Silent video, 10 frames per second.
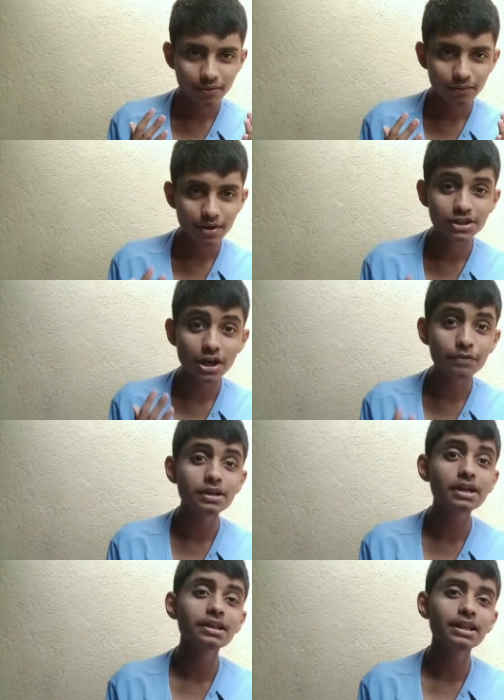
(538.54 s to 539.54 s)
will
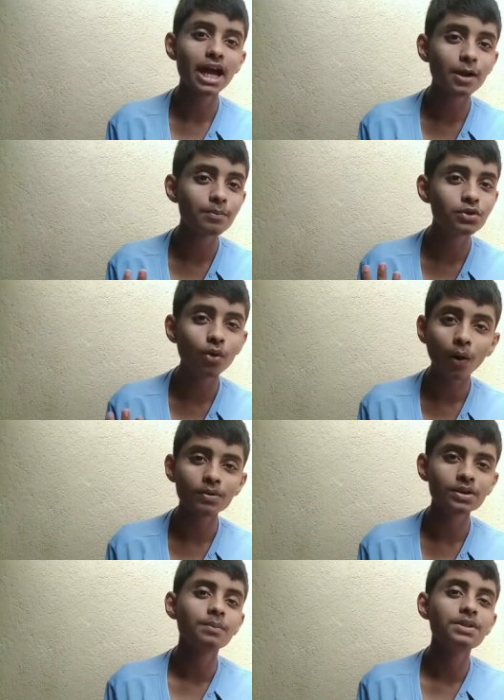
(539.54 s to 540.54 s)
definitely help you
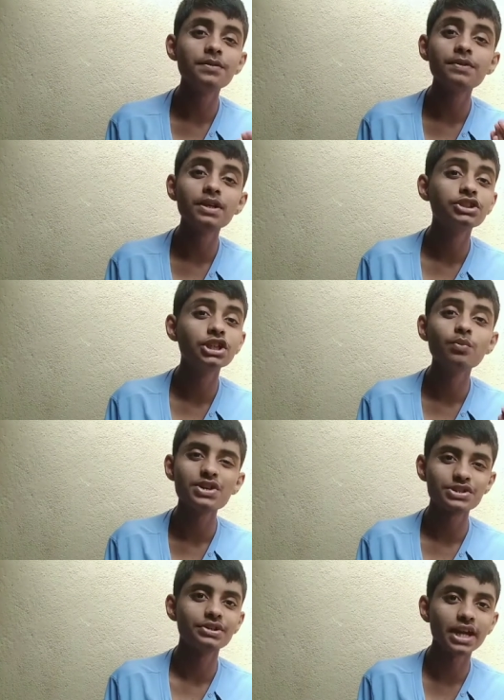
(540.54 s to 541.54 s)
overcome the difficult
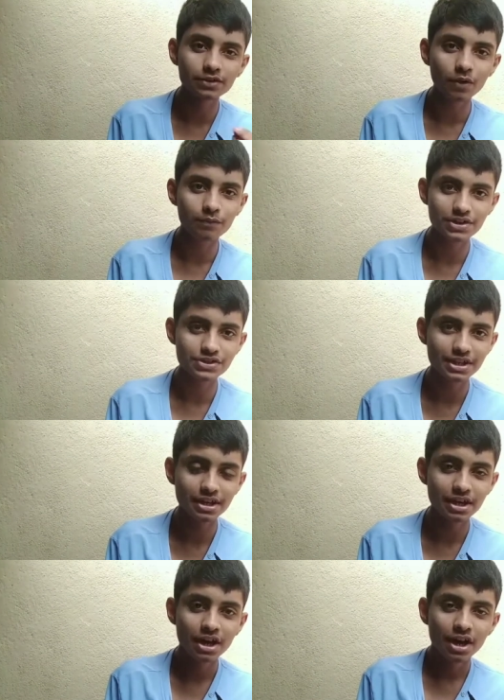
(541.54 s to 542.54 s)
situation that you are facing.
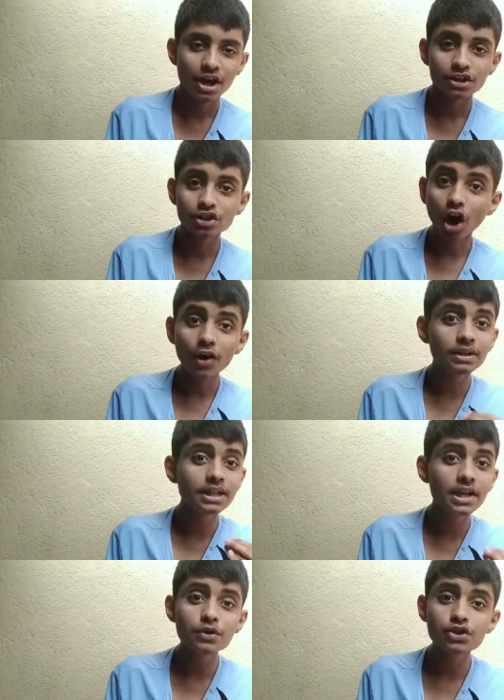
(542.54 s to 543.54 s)
God will
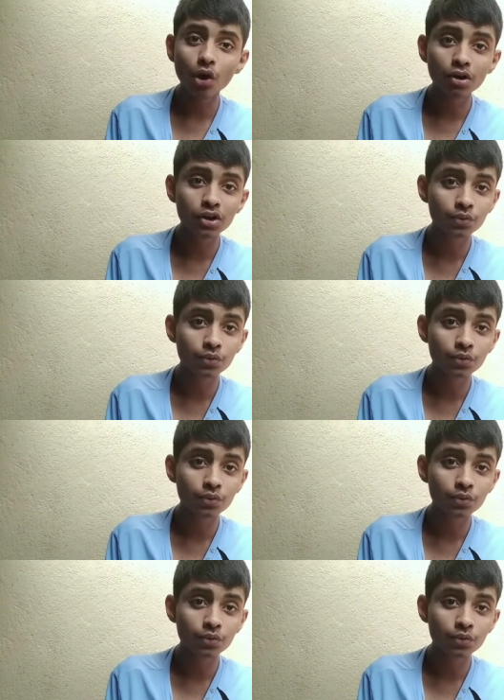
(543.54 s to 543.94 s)
give you total